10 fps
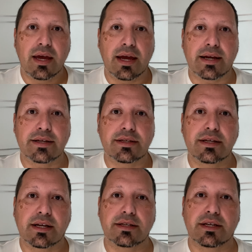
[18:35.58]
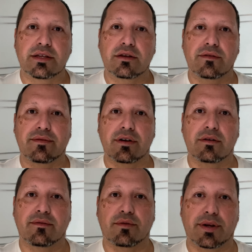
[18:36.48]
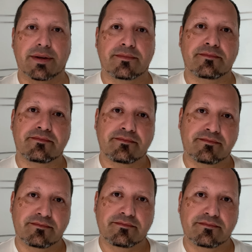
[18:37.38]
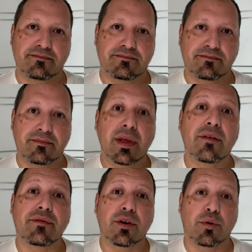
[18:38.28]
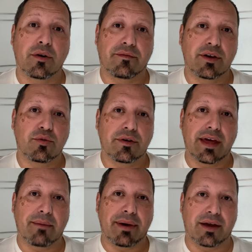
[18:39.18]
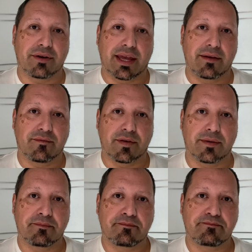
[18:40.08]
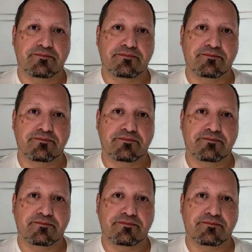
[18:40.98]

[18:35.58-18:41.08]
and con continue to feel for it. Feel what feel where that pattern came from.